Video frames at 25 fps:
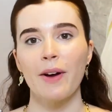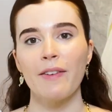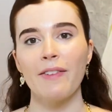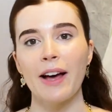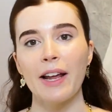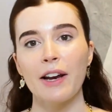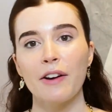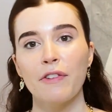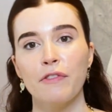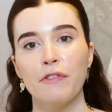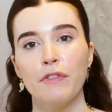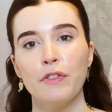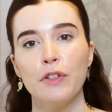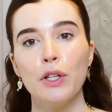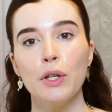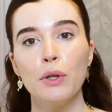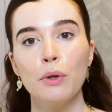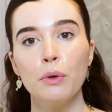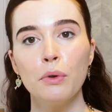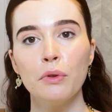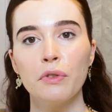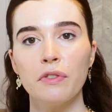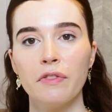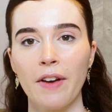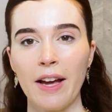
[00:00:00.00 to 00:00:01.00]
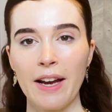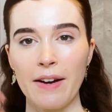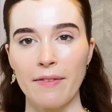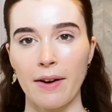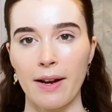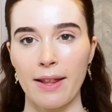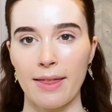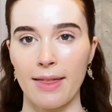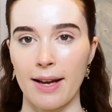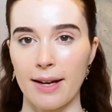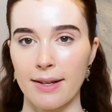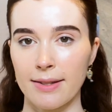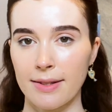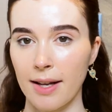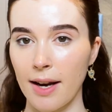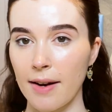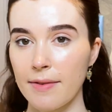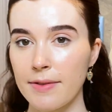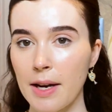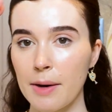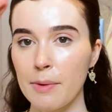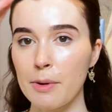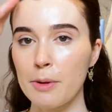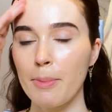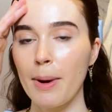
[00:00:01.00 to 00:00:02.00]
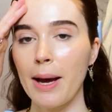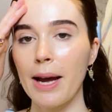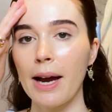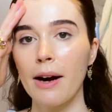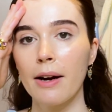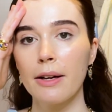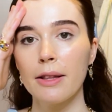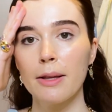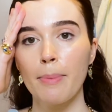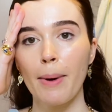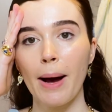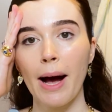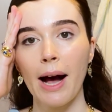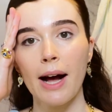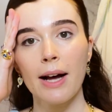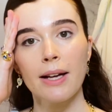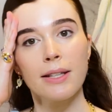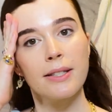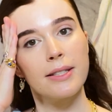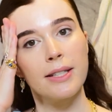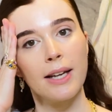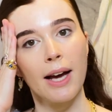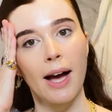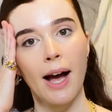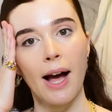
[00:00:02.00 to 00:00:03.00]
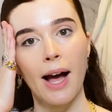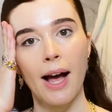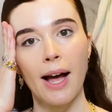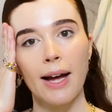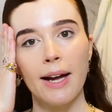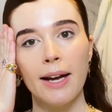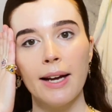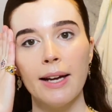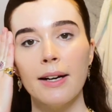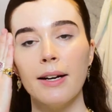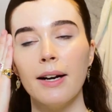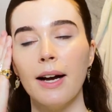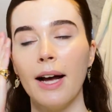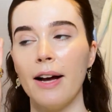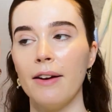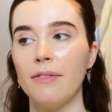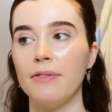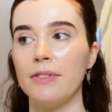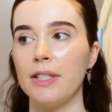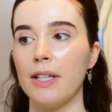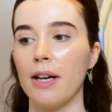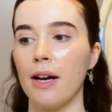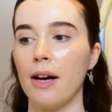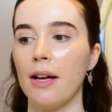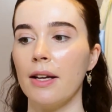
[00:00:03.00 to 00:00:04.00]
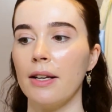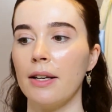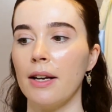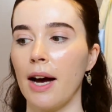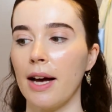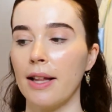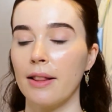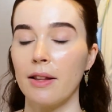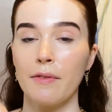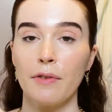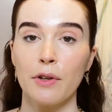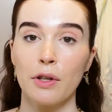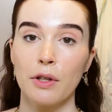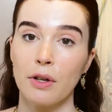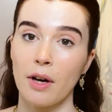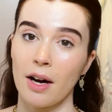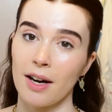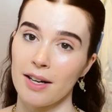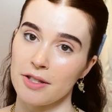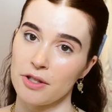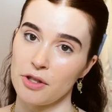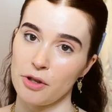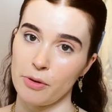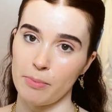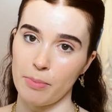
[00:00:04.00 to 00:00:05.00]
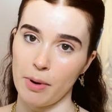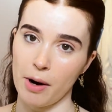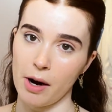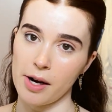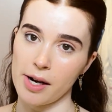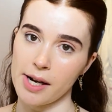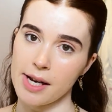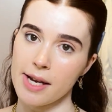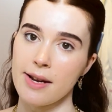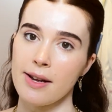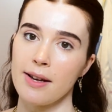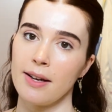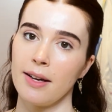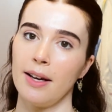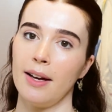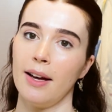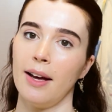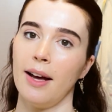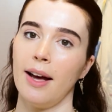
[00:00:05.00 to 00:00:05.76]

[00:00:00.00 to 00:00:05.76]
I've had a few favorite things that I've done with my hair in the past. I love a good costume party.